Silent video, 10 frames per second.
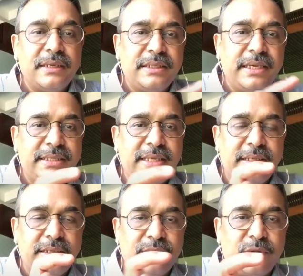
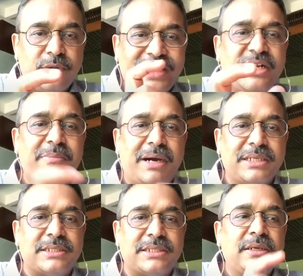The victory
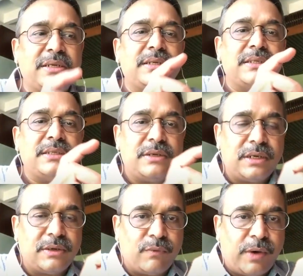margin.
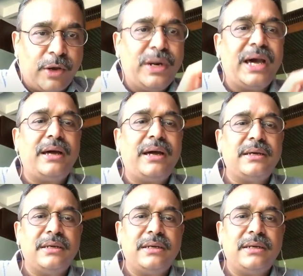Varuna, I